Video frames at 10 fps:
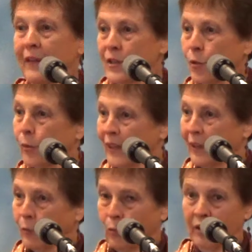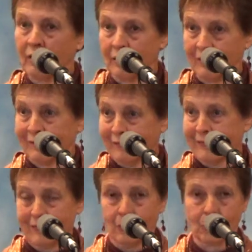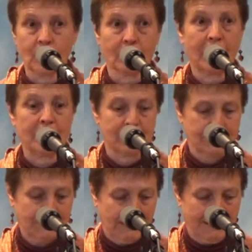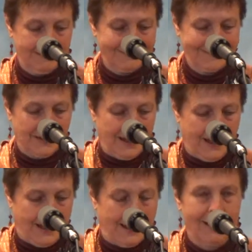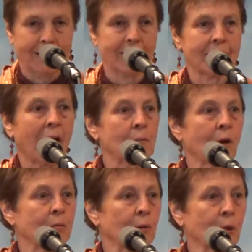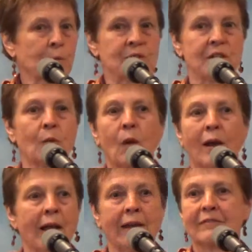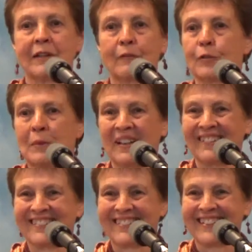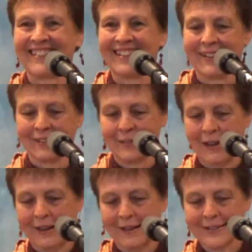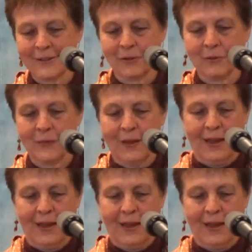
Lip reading: That's where we get real life, and I'm on purpose in a way I hadn't ever been. So